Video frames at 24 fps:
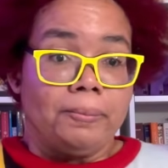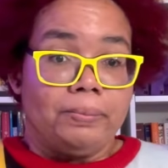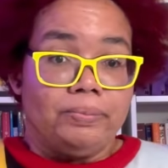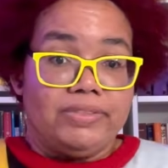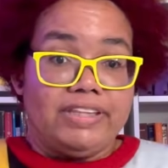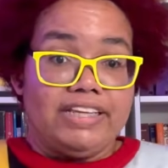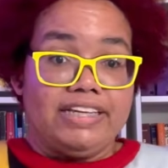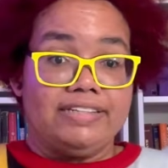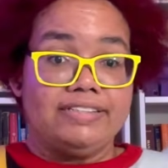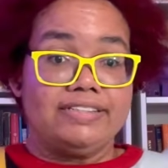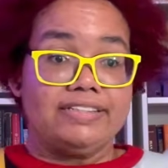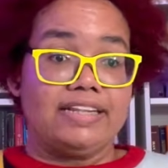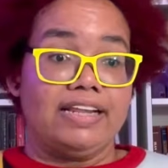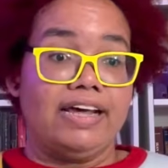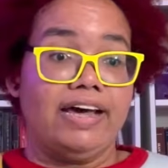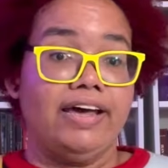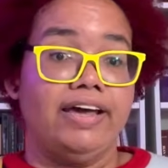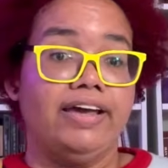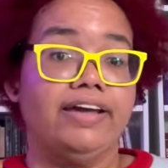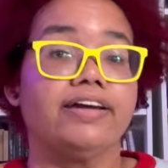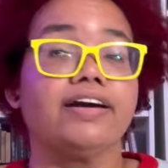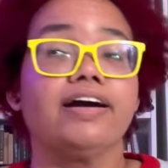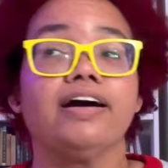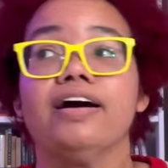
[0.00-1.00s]
Things
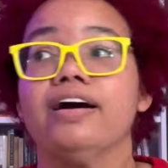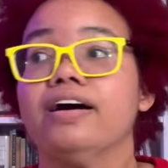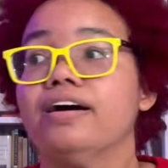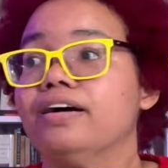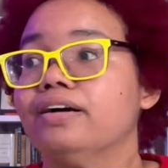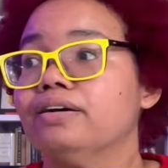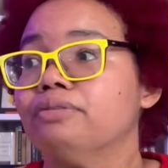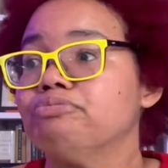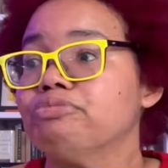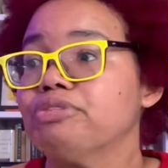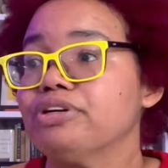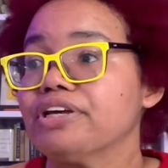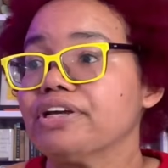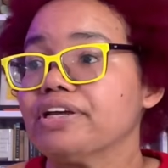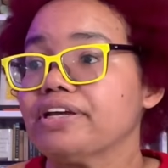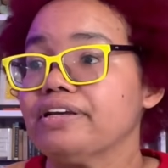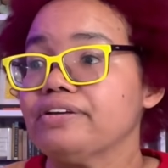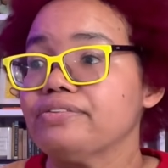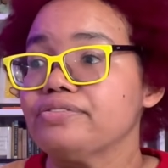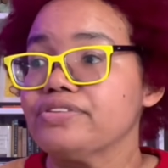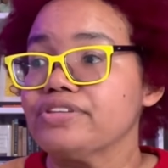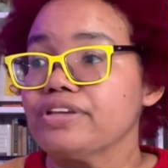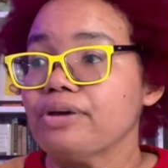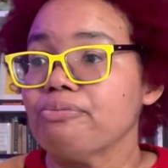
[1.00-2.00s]
like
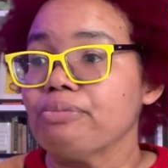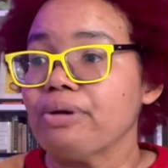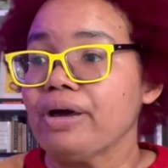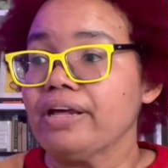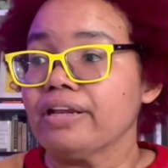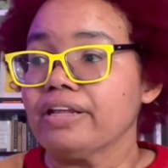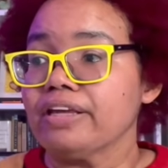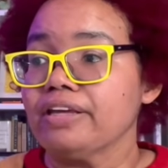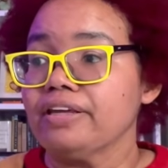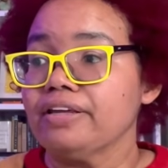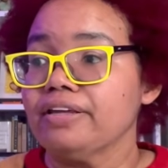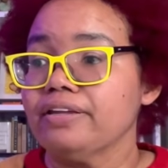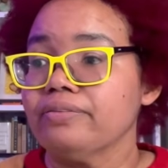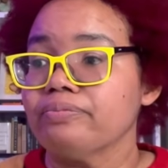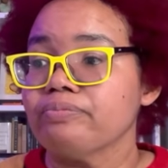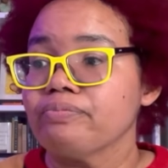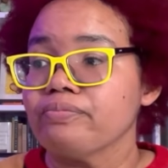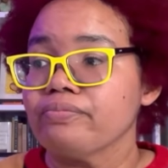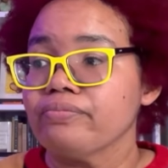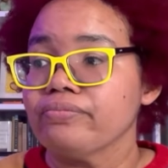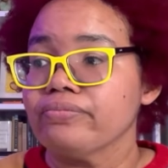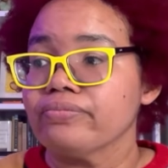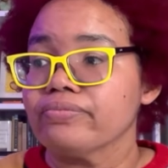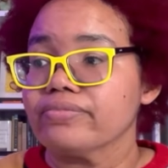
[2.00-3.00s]
if somebody
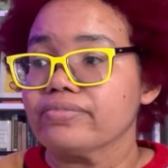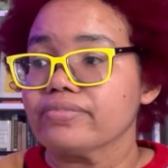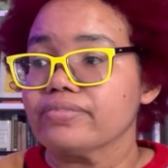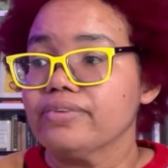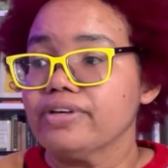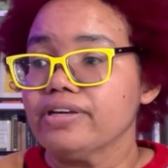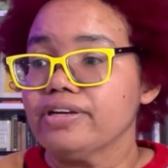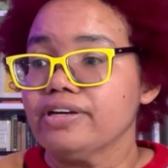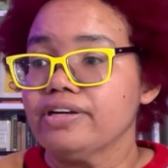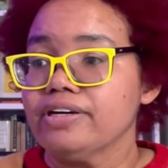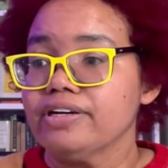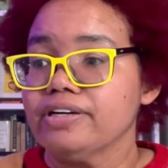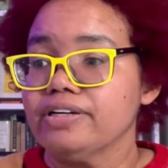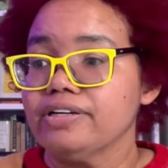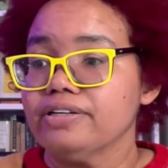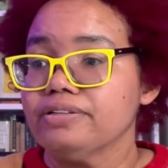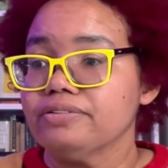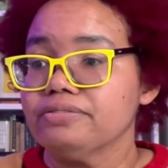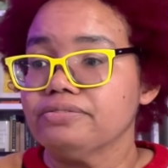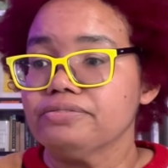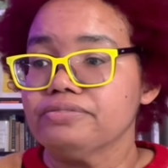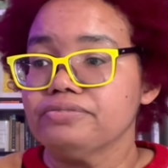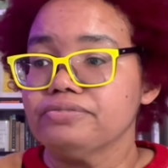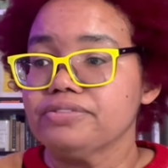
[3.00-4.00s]

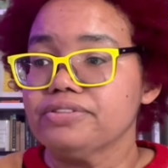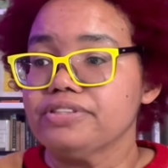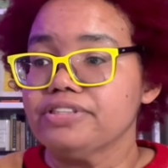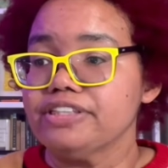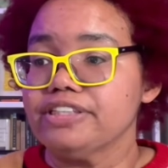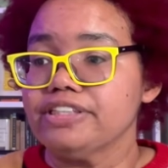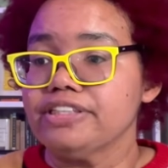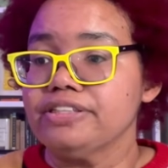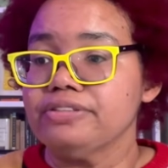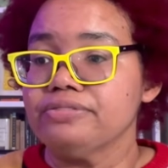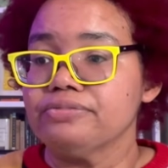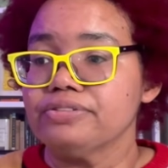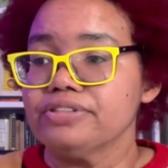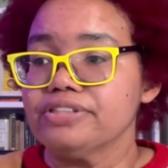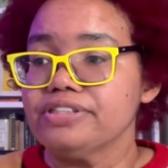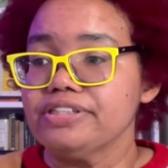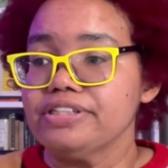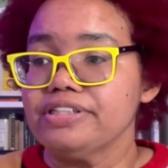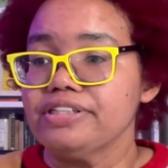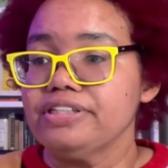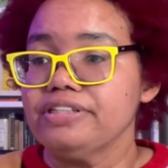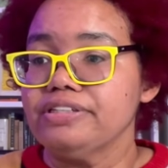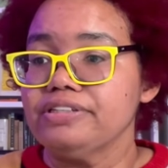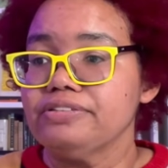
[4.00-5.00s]
did
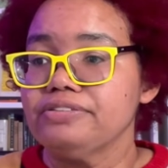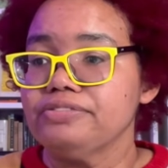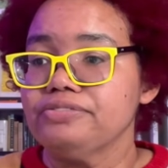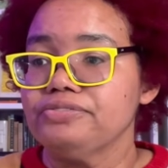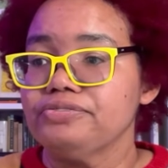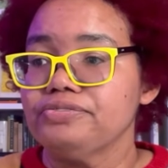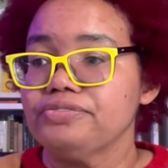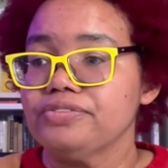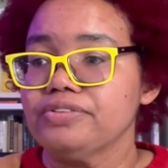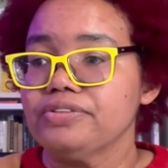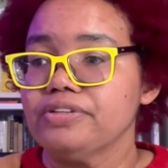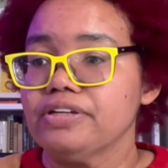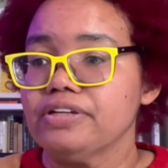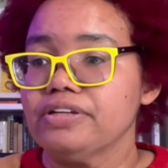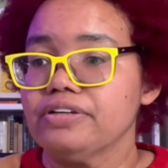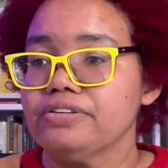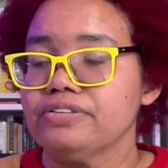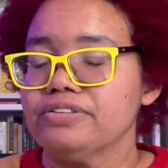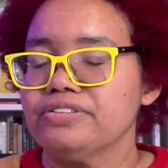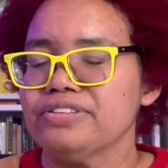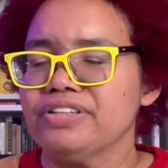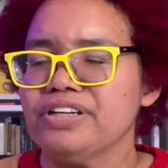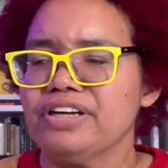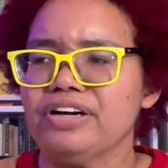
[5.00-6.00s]
receive, there
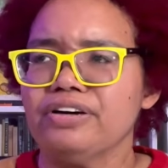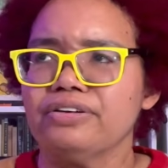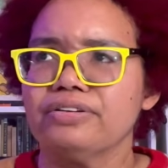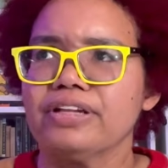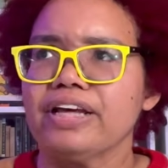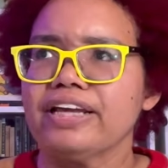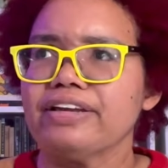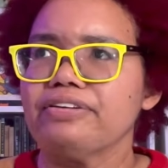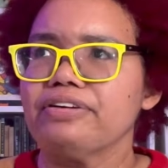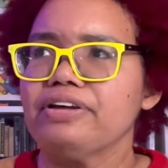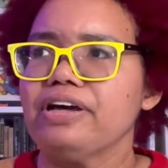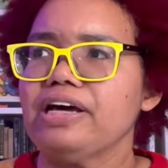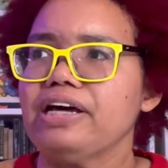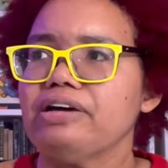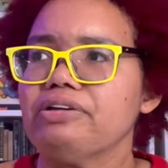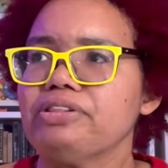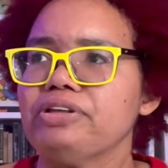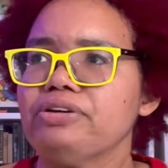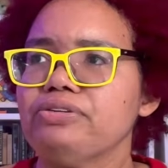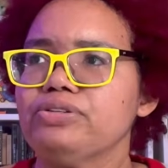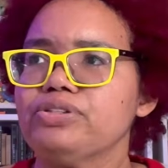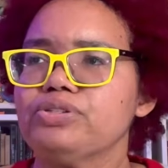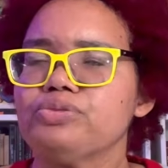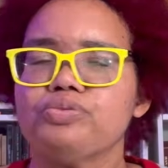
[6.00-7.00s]

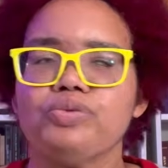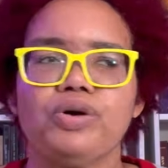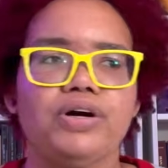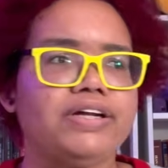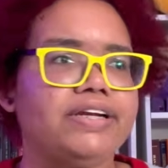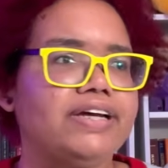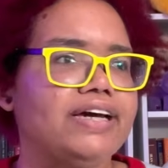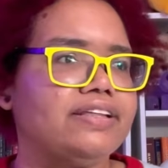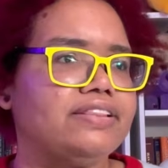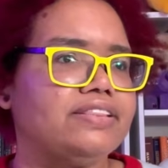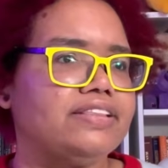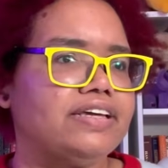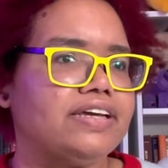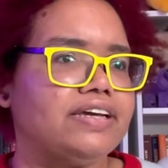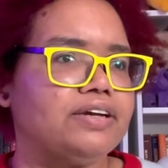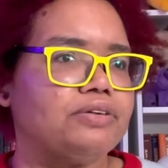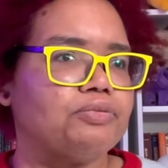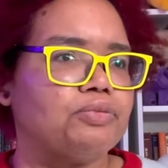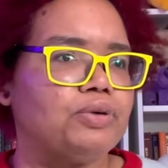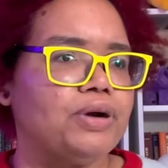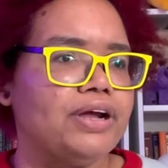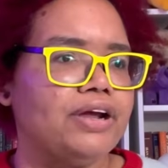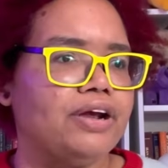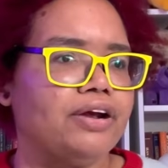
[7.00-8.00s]
was one, I think,
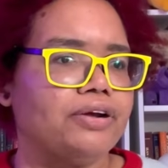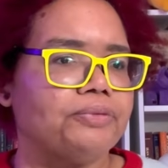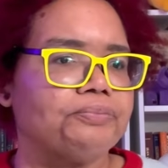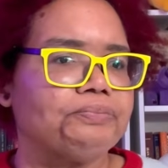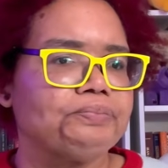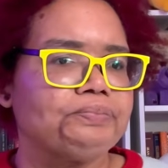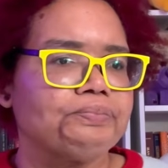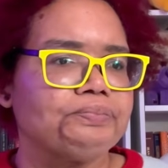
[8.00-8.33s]
where